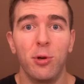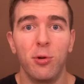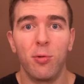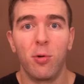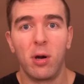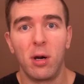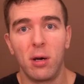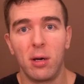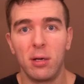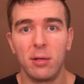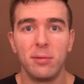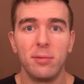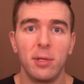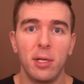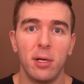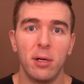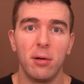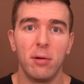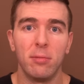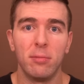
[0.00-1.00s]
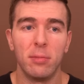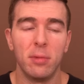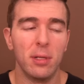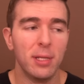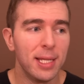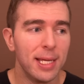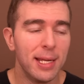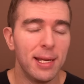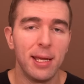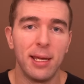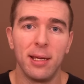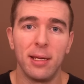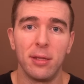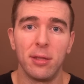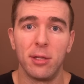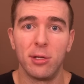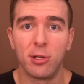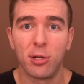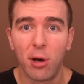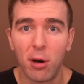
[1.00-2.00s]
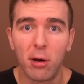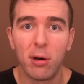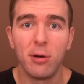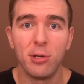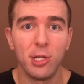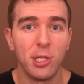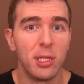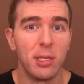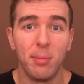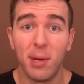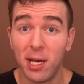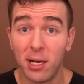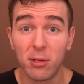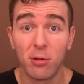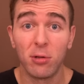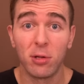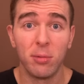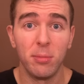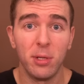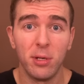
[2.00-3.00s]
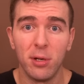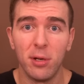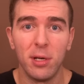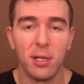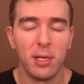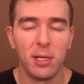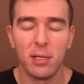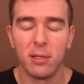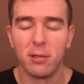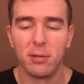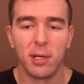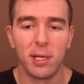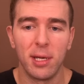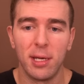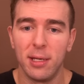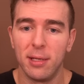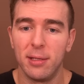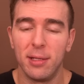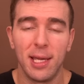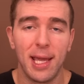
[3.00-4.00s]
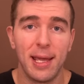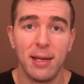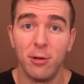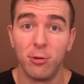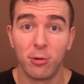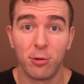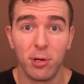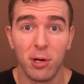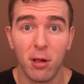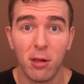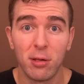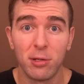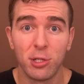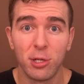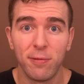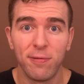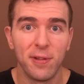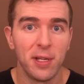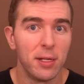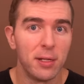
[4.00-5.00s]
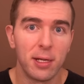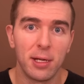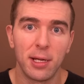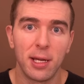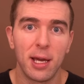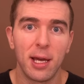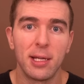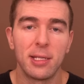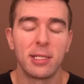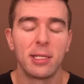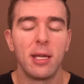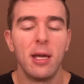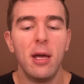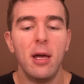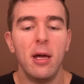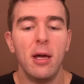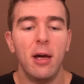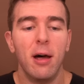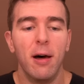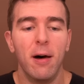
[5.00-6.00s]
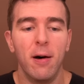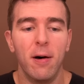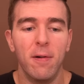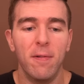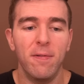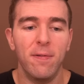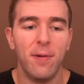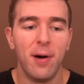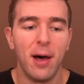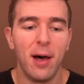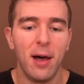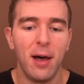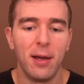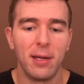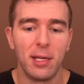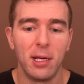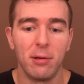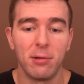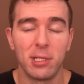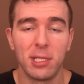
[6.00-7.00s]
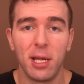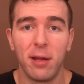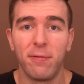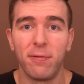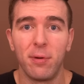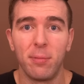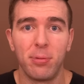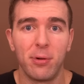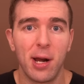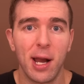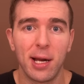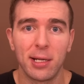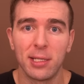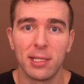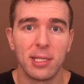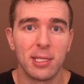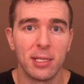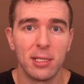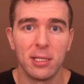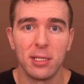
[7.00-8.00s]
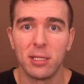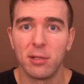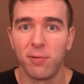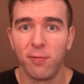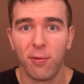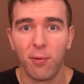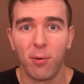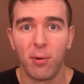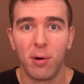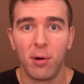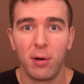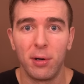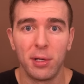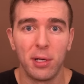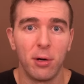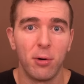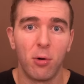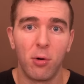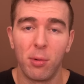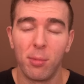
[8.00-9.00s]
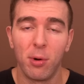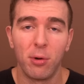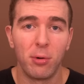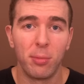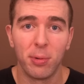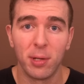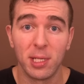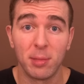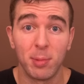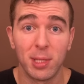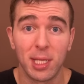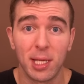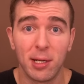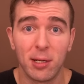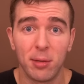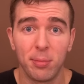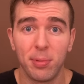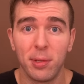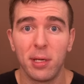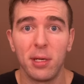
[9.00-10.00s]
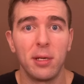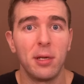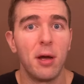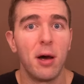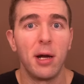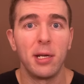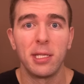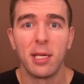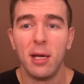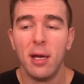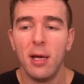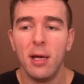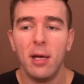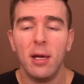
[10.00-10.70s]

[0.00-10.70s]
who are, you know, leading the charge in the medical community, in the endocrinology field, I guess, of, you know, safer practices for, you know, hormone replacement therapy and not